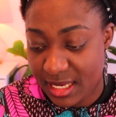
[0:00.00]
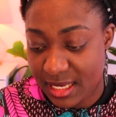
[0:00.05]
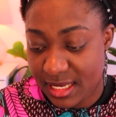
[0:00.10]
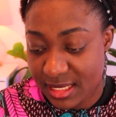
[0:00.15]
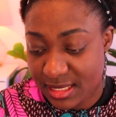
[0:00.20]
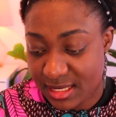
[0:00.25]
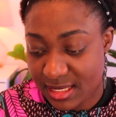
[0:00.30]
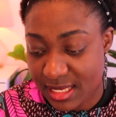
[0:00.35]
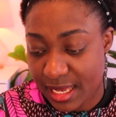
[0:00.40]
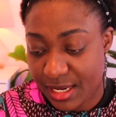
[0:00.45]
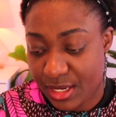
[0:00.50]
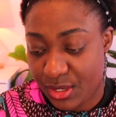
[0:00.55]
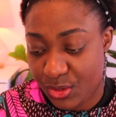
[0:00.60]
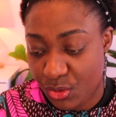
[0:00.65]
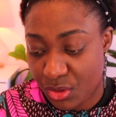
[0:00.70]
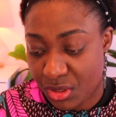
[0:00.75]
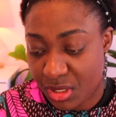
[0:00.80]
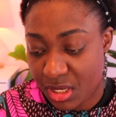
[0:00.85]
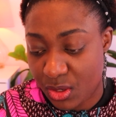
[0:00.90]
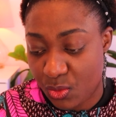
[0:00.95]
inside
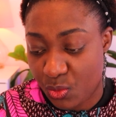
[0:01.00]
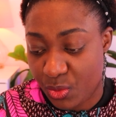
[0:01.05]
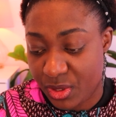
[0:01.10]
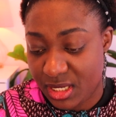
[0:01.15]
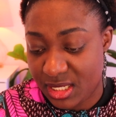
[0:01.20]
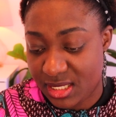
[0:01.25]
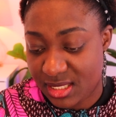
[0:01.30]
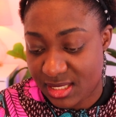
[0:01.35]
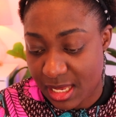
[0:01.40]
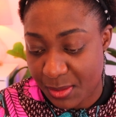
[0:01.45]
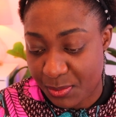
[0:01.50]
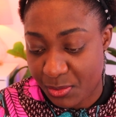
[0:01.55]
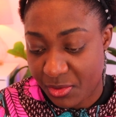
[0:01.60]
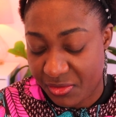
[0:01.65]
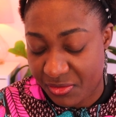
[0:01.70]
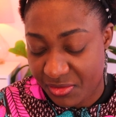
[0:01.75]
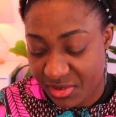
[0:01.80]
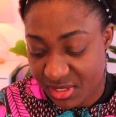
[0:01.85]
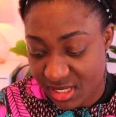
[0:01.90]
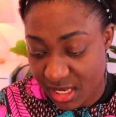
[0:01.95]
the UK with this type
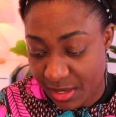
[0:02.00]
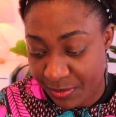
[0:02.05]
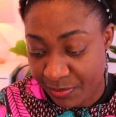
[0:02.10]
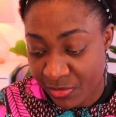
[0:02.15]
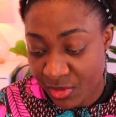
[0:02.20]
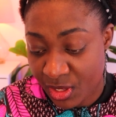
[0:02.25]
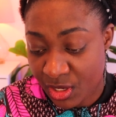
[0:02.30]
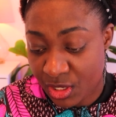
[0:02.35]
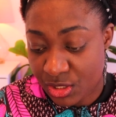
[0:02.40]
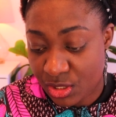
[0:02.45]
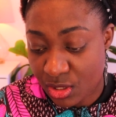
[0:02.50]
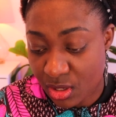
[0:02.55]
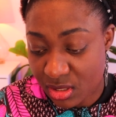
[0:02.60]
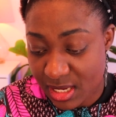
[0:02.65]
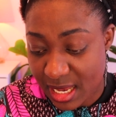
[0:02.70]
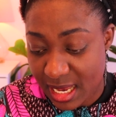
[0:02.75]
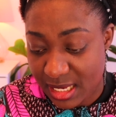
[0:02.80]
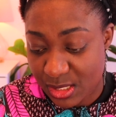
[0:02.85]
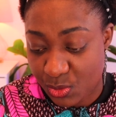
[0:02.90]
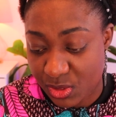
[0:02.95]
of visa,
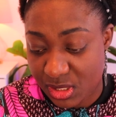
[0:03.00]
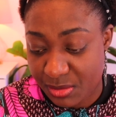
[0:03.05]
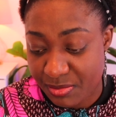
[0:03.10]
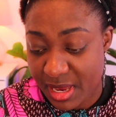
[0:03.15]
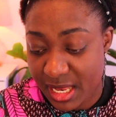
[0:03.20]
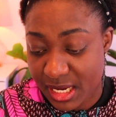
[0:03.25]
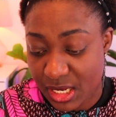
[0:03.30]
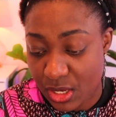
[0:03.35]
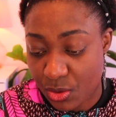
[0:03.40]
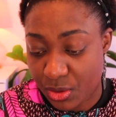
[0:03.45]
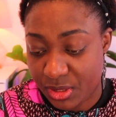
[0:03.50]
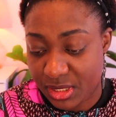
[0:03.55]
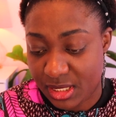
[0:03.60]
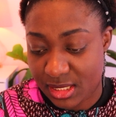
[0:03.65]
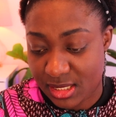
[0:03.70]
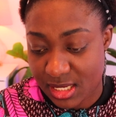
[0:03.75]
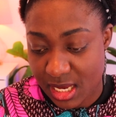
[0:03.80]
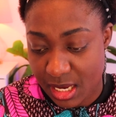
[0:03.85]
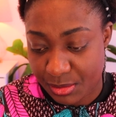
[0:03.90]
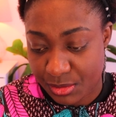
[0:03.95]
just as with many other
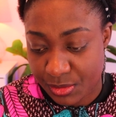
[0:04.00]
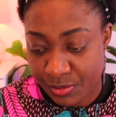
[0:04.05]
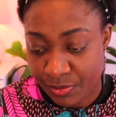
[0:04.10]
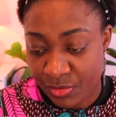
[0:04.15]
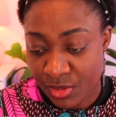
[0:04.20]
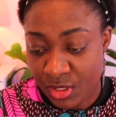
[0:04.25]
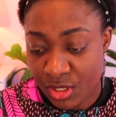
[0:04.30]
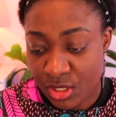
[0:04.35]
types.